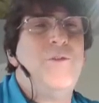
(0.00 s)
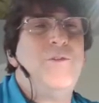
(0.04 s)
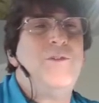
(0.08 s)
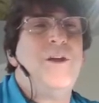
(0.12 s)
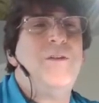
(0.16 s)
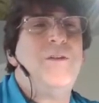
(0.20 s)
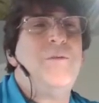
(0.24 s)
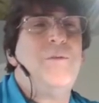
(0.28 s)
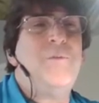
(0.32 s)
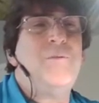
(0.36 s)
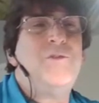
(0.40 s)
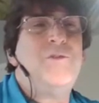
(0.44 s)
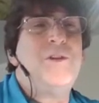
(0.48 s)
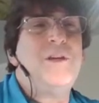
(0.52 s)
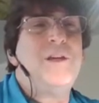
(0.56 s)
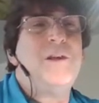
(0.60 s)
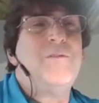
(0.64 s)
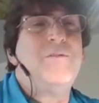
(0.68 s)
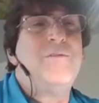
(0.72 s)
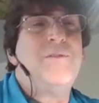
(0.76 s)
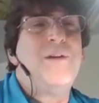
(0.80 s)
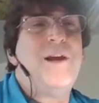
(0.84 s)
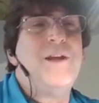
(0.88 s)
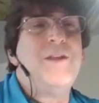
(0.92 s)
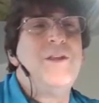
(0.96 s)
Fighter
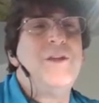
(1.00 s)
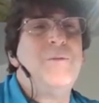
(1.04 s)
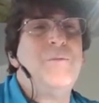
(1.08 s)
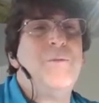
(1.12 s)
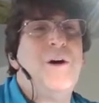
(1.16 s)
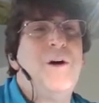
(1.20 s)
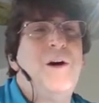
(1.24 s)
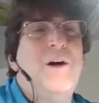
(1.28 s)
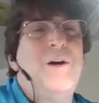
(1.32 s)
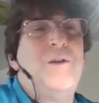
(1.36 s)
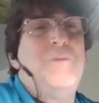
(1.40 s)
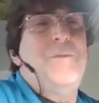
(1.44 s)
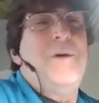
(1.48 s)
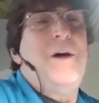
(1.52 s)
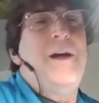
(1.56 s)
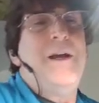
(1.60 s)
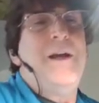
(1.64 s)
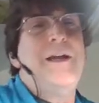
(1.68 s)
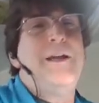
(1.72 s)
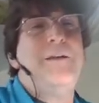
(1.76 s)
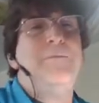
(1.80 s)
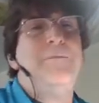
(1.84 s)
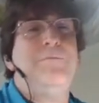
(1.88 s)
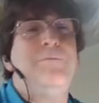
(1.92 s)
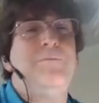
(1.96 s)
were both filmed,
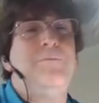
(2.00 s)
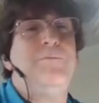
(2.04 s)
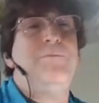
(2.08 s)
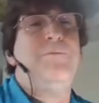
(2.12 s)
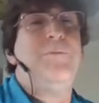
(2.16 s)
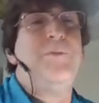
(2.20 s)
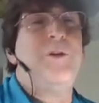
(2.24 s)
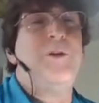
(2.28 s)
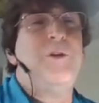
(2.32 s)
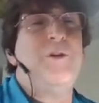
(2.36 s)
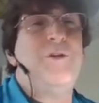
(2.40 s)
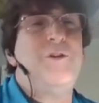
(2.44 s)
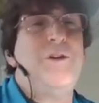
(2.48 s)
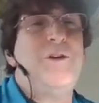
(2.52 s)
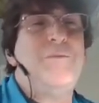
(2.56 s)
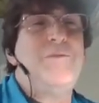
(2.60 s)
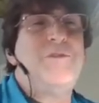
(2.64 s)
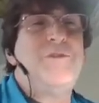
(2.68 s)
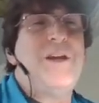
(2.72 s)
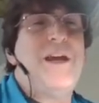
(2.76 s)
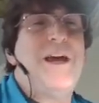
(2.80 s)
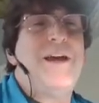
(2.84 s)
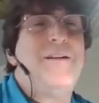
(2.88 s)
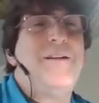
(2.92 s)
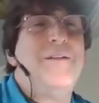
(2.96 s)
so I made
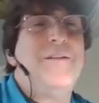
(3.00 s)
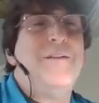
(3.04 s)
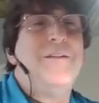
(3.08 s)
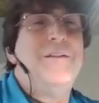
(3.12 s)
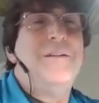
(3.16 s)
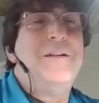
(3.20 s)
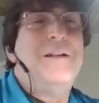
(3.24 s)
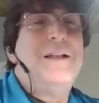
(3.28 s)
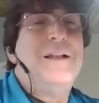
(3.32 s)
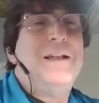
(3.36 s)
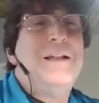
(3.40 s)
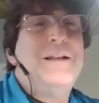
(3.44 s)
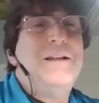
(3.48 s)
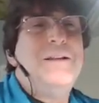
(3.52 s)
videos of them.